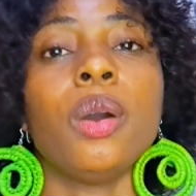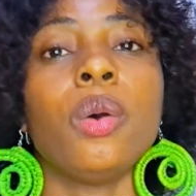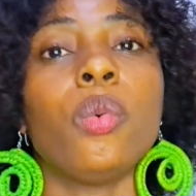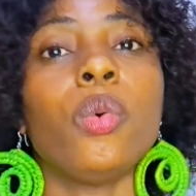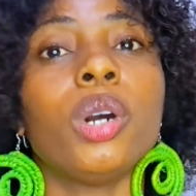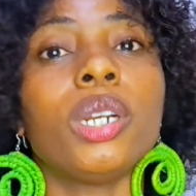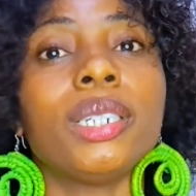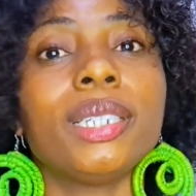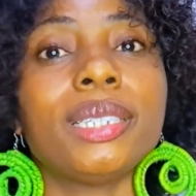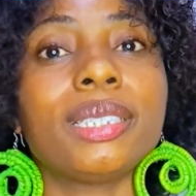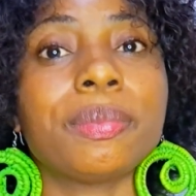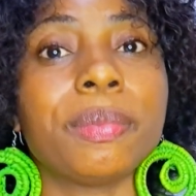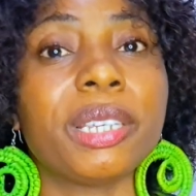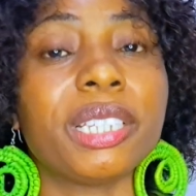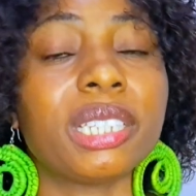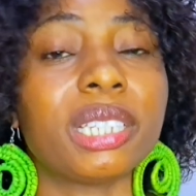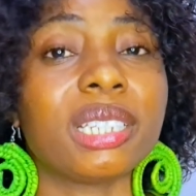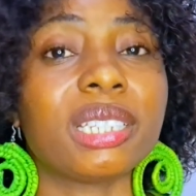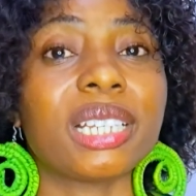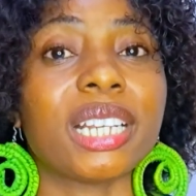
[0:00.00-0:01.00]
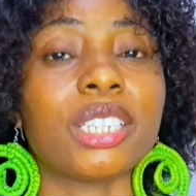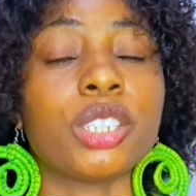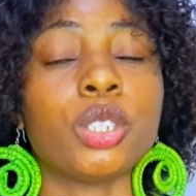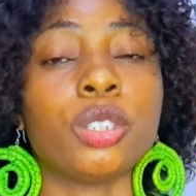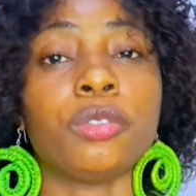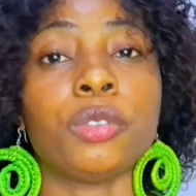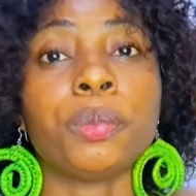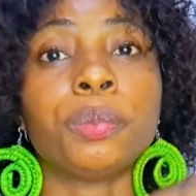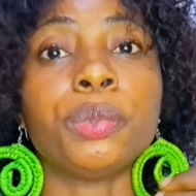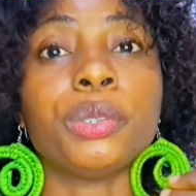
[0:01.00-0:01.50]
What this means is that
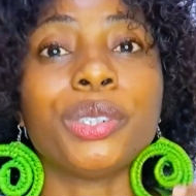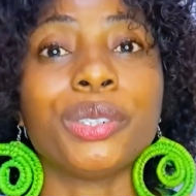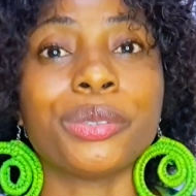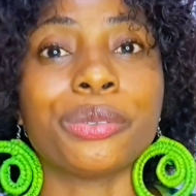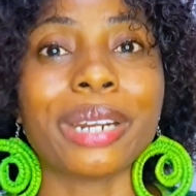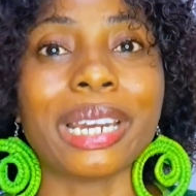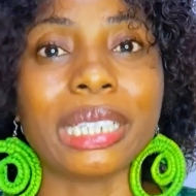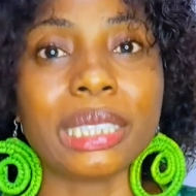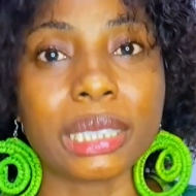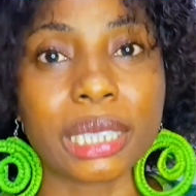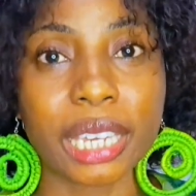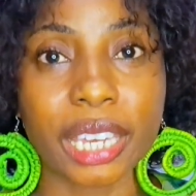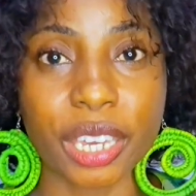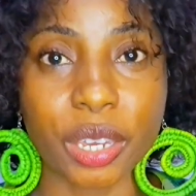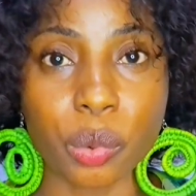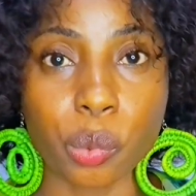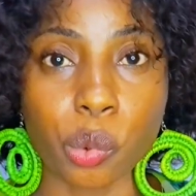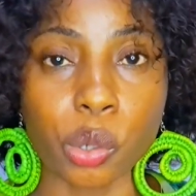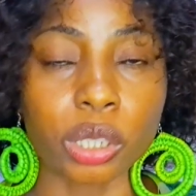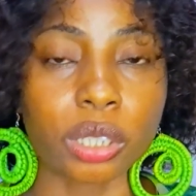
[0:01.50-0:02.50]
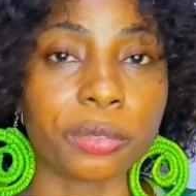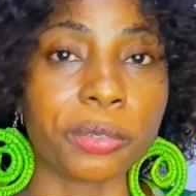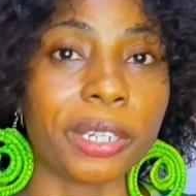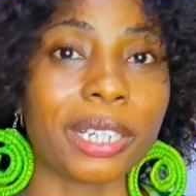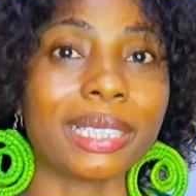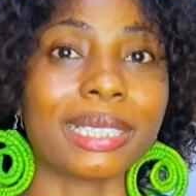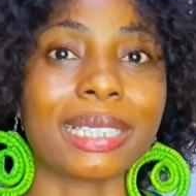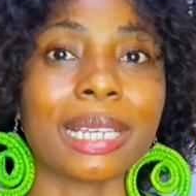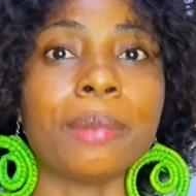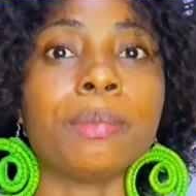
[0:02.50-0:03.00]
if you put the right keywords, for
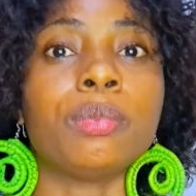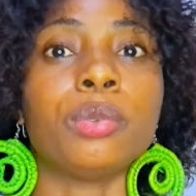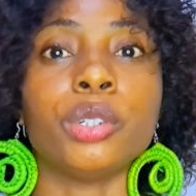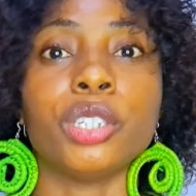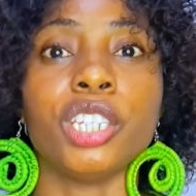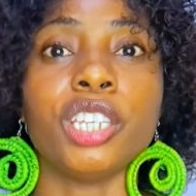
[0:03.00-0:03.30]
example,